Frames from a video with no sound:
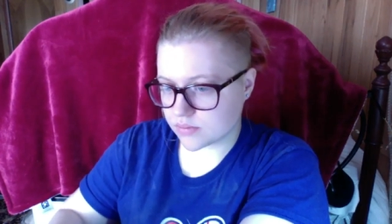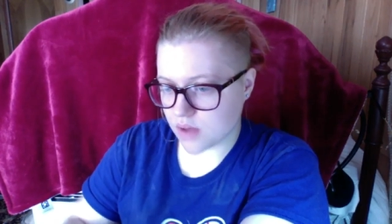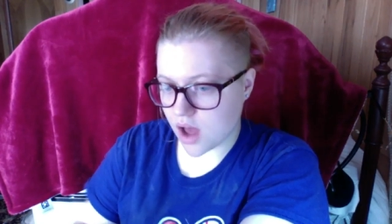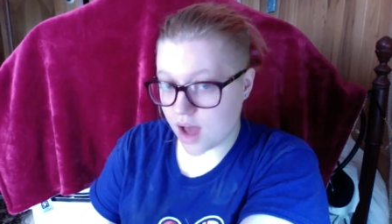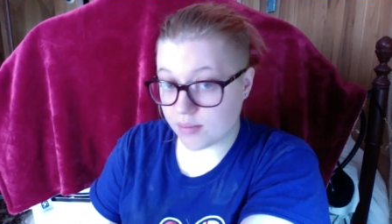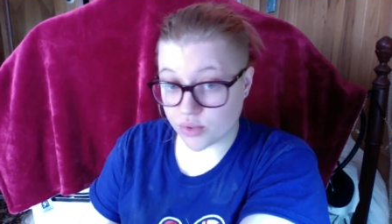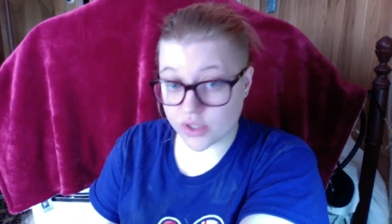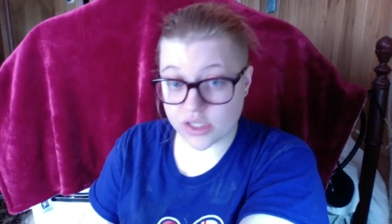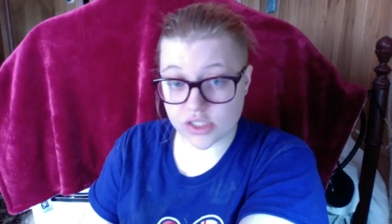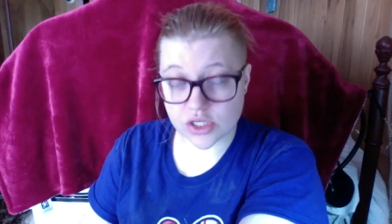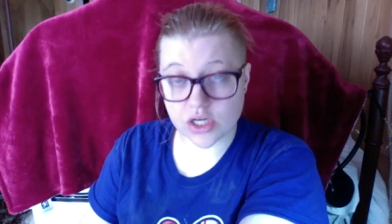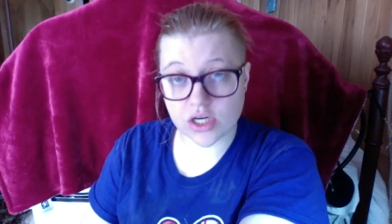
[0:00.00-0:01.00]
I'm pretty
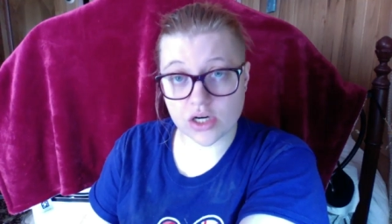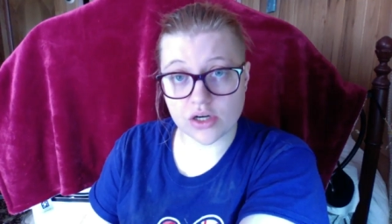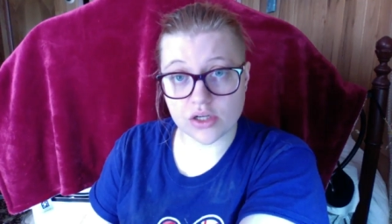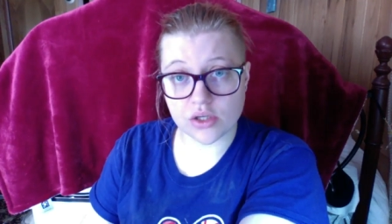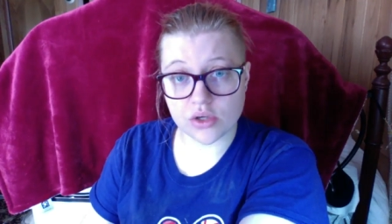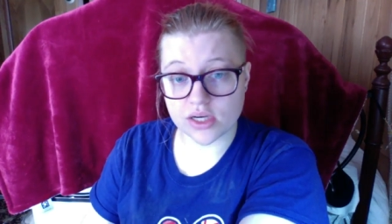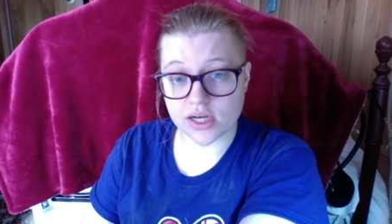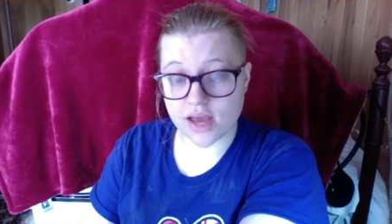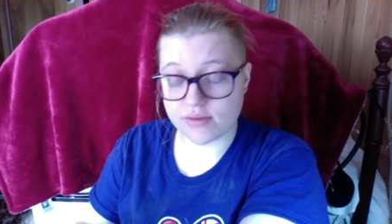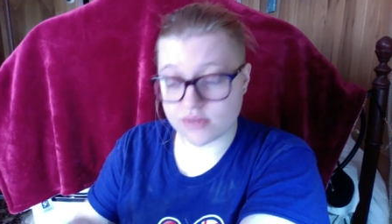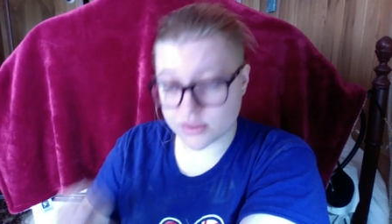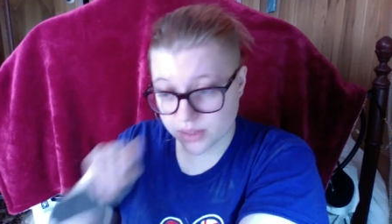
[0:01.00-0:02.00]
sure you didn't
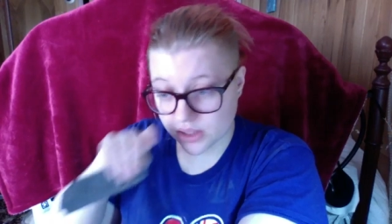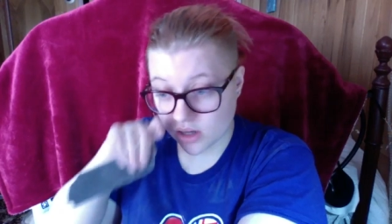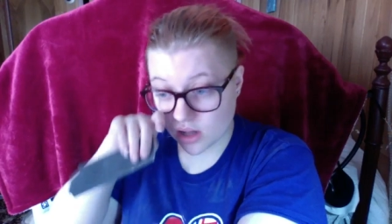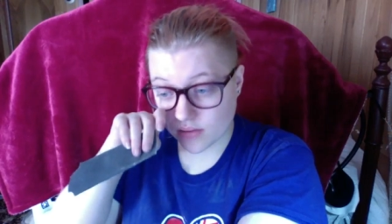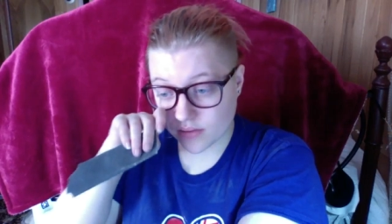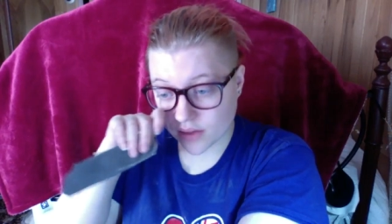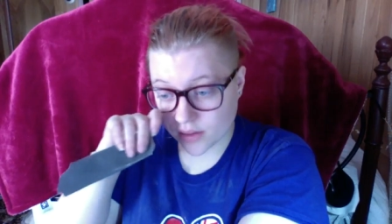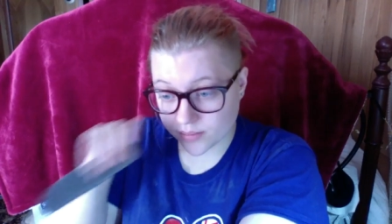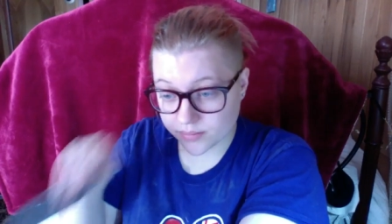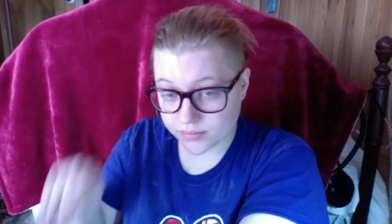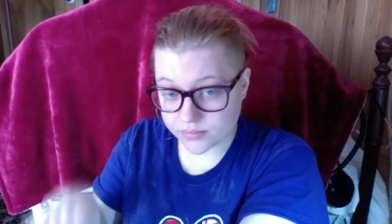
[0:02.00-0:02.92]
have to beat all of them.